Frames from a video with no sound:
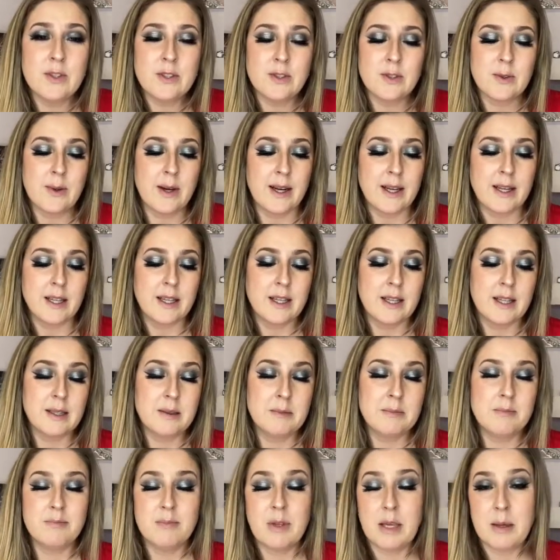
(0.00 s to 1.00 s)
so I
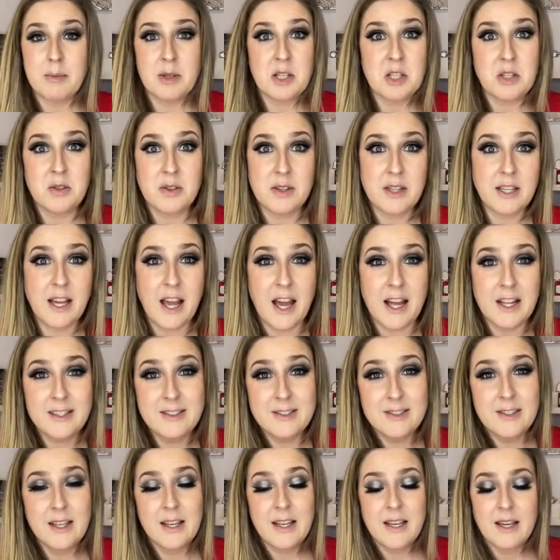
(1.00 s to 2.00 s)
can maybe do it again.
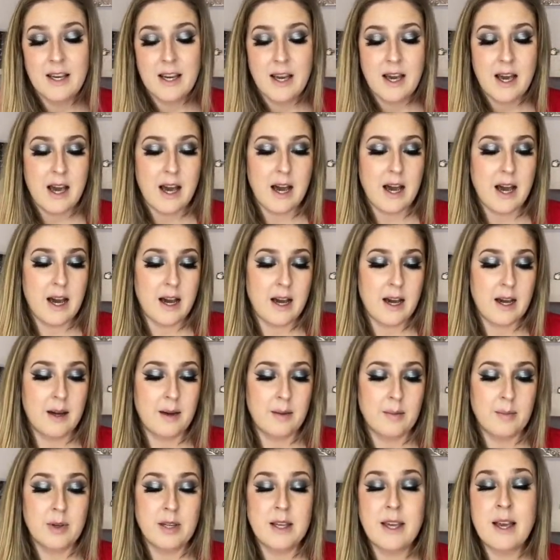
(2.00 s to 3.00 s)

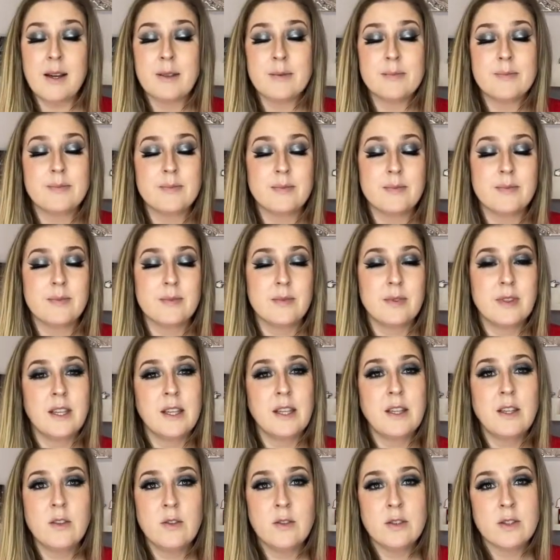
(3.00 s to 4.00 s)
But yeah,
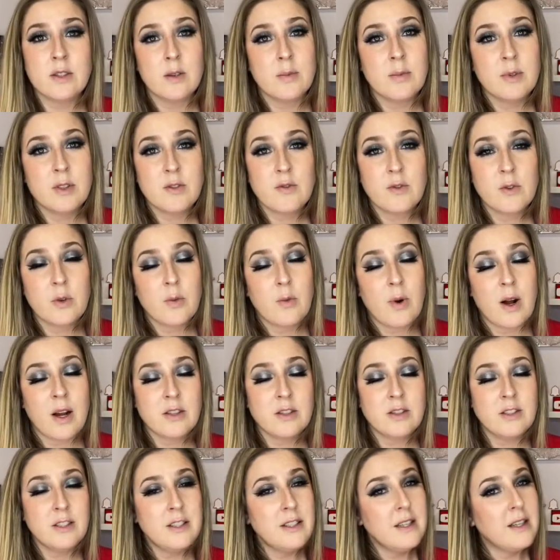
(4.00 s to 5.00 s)
thank you so much for
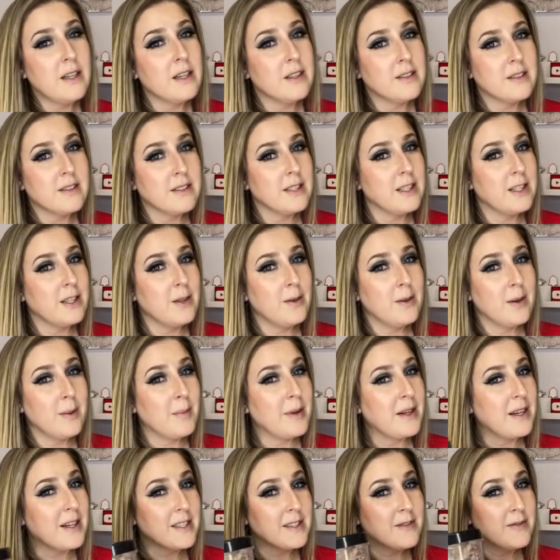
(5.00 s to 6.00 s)
watching, and I'll see you in my
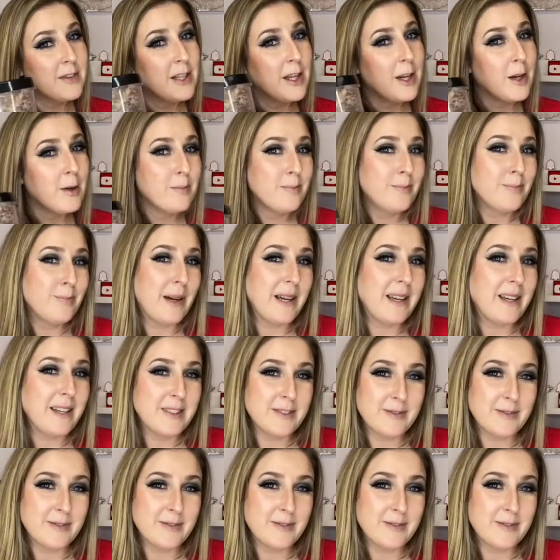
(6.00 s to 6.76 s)
next video. Bye.